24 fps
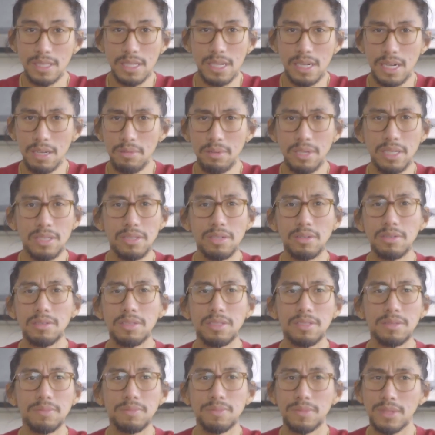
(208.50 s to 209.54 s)
Like what I told
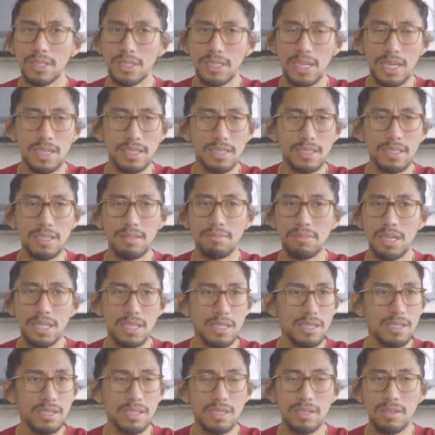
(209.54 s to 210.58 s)
you, texting,
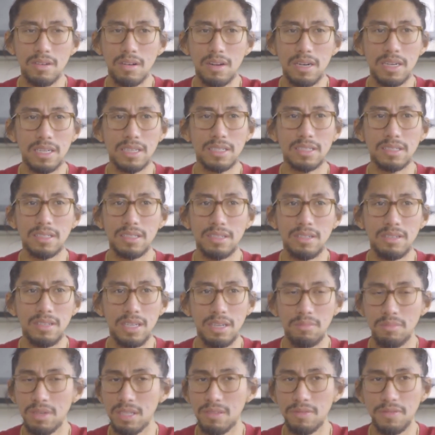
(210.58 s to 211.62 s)
messaging, calling, you
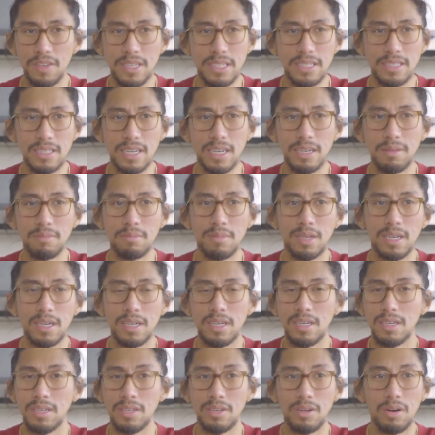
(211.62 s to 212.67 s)
name it, FaceTime.
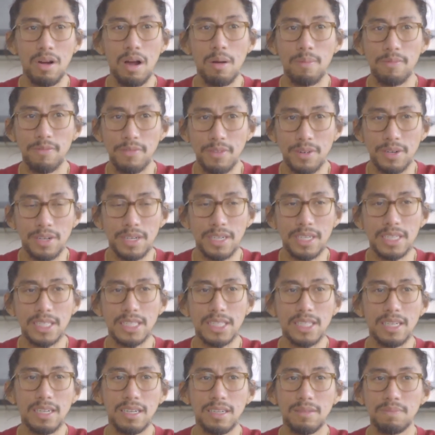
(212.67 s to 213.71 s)
You're up for
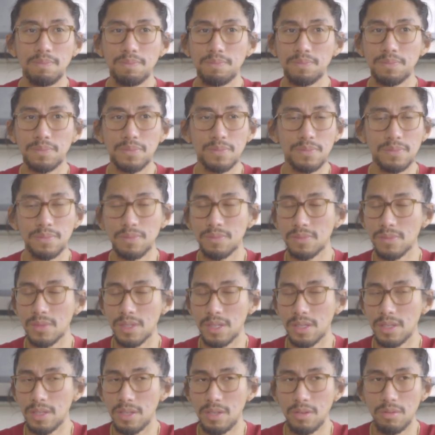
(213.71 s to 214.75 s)
it.
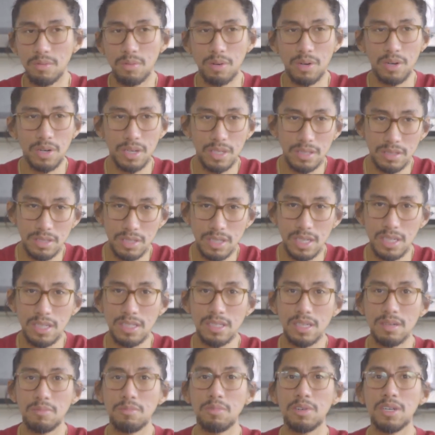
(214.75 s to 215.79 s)
You were entertaining
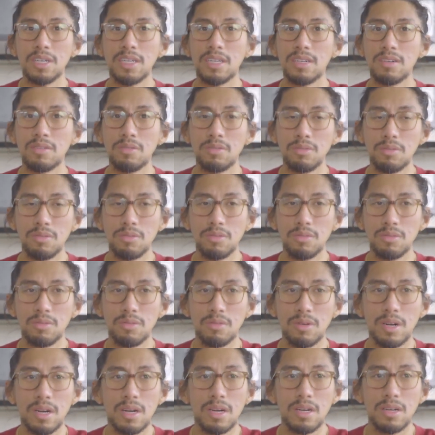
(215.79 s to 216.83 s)
someone
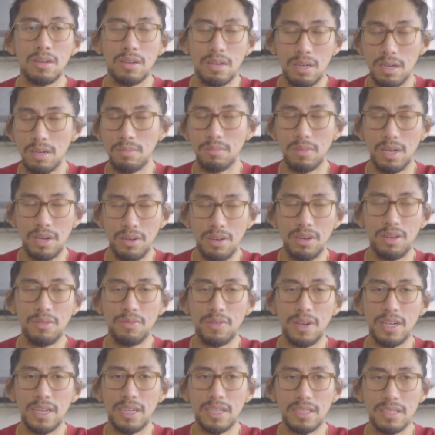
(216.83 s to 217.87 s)
who, I really
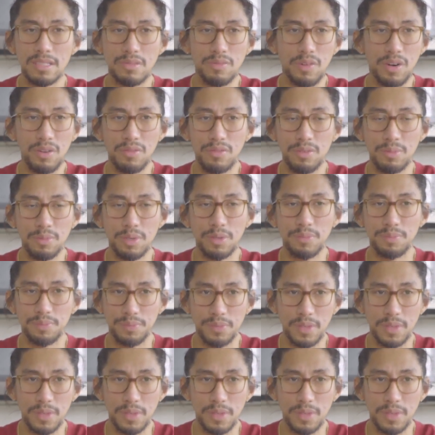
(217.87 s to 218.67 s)
feel like it's far from you.